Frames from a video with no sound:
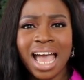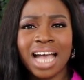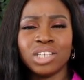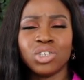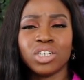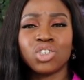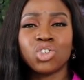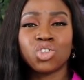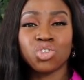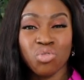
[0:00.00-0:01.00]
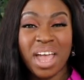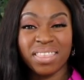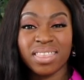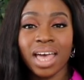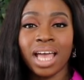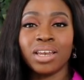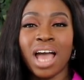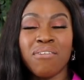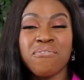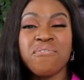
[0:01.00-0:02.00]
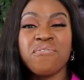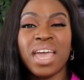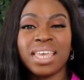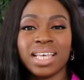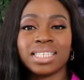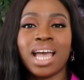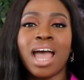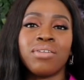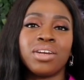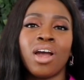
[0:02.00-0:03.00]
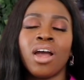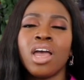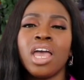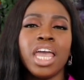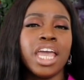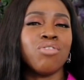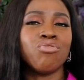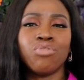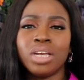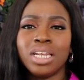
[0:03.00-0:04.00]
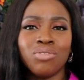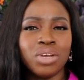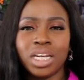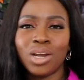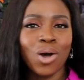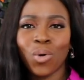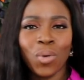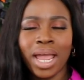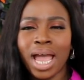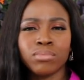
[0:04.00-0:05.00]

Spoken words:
and just strength, and her faith has carried her a really, really long way.